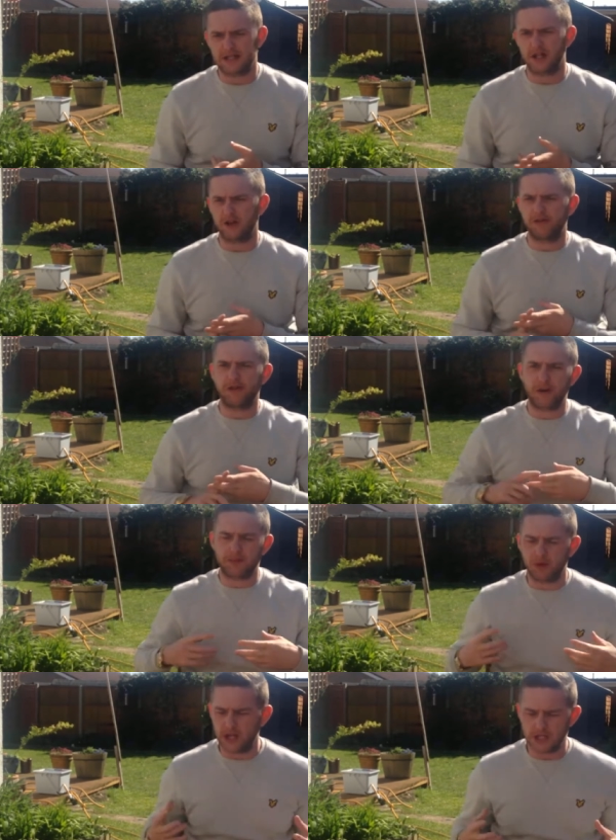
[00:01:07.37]
It's like your
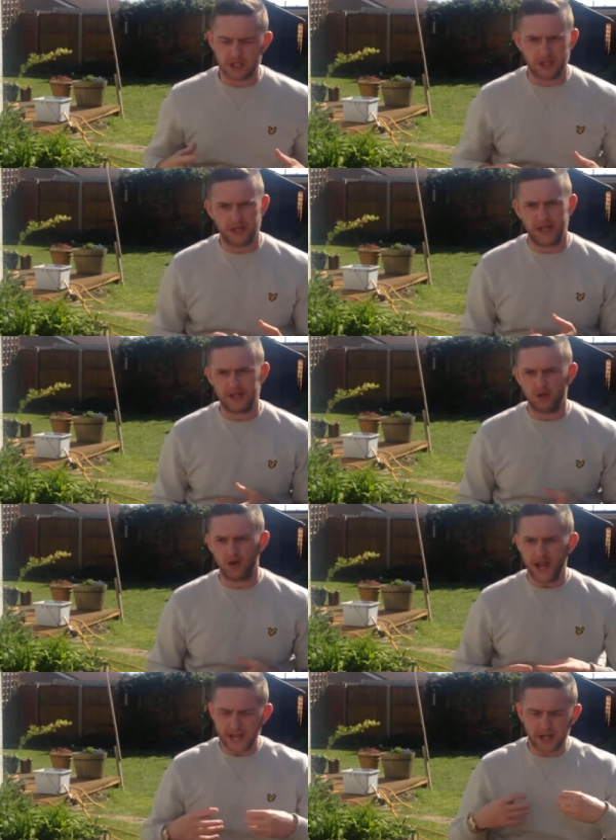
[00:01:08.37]
vibration and
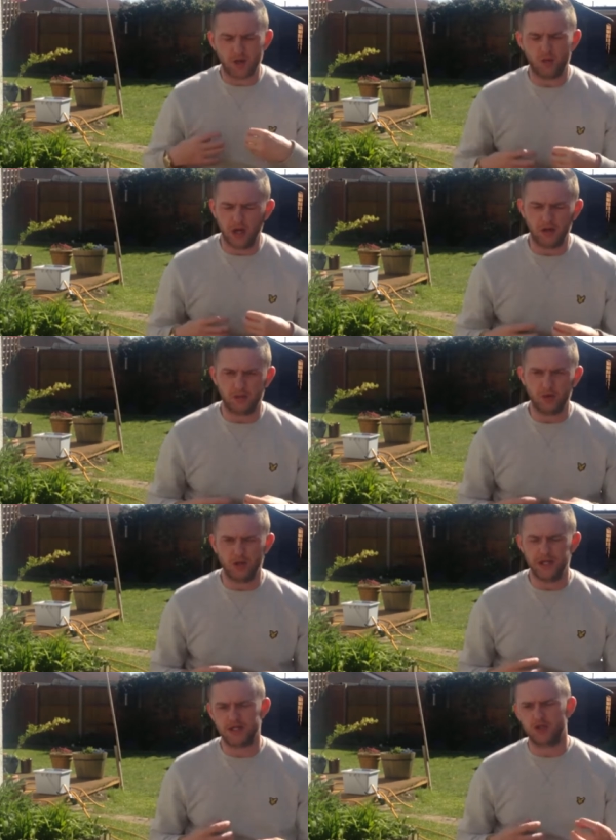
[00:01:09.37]
your inner world, and what
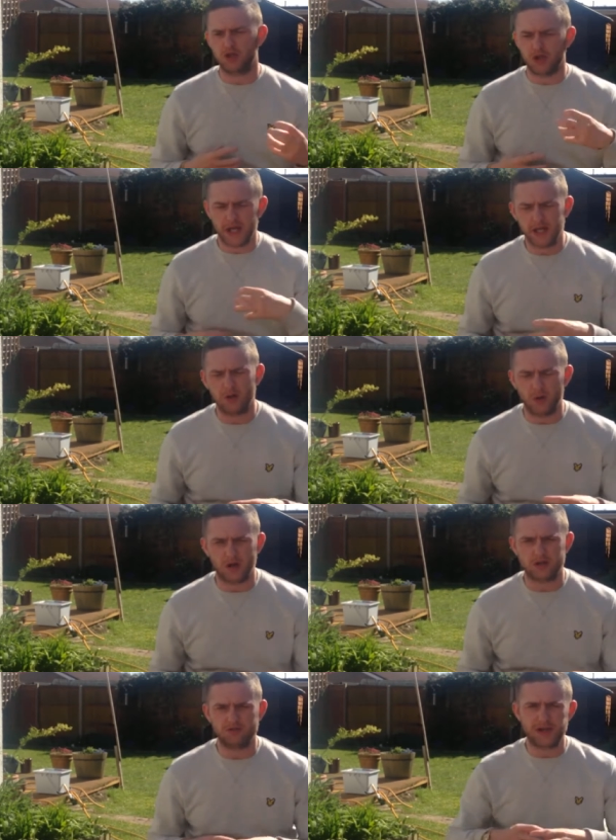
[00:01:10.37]
you need to do in your inner
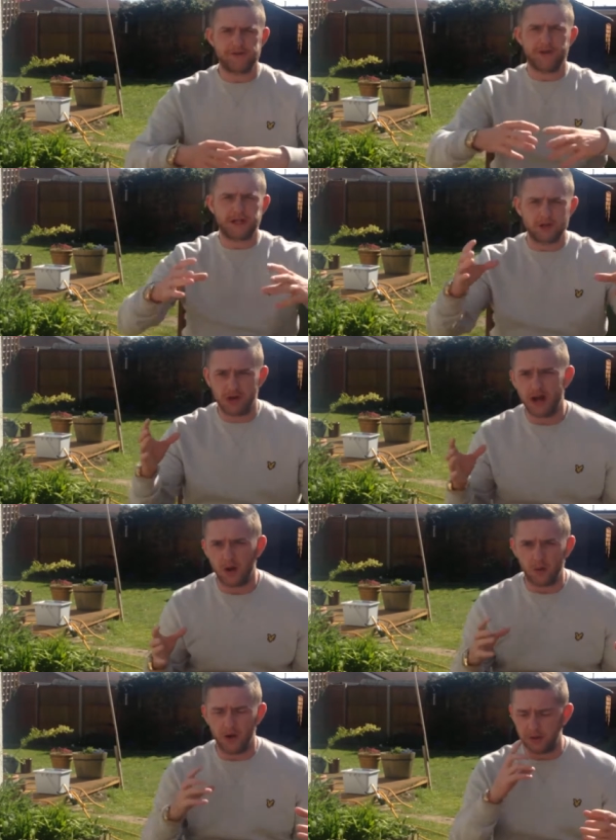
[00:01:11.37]
world to really affect your
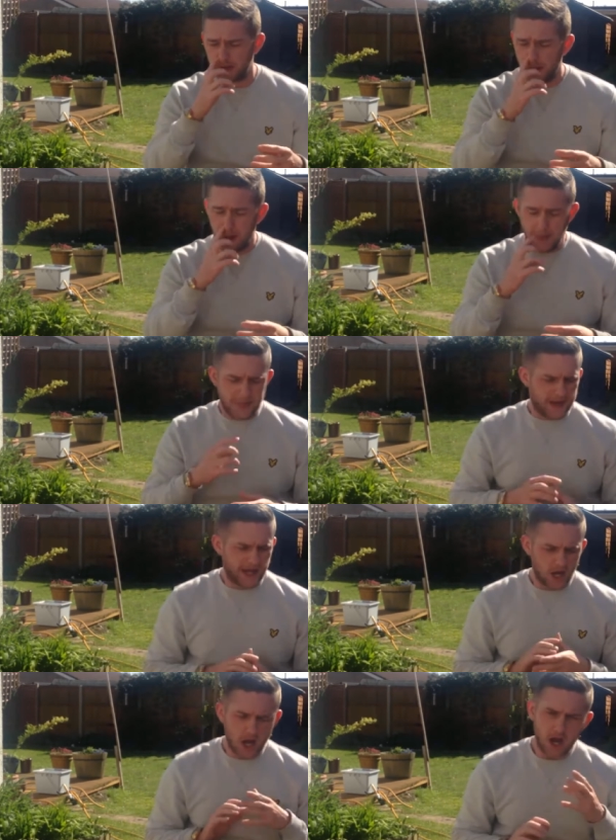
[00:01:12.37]
outer world. And
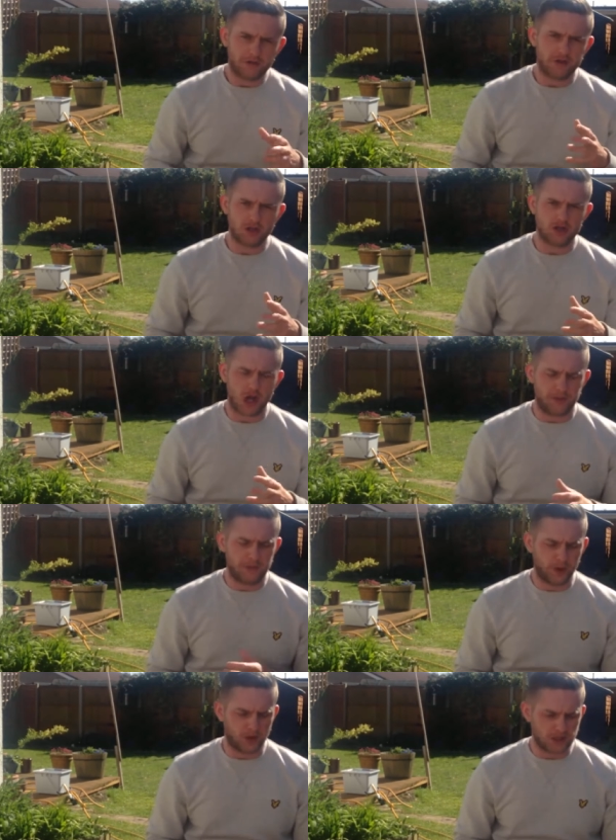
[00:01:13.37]
I love those type
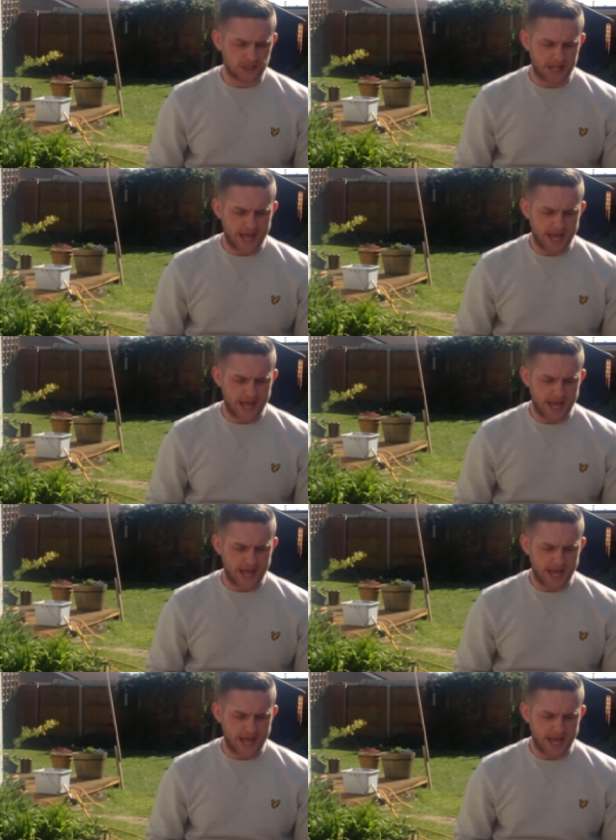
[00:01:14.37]
of books.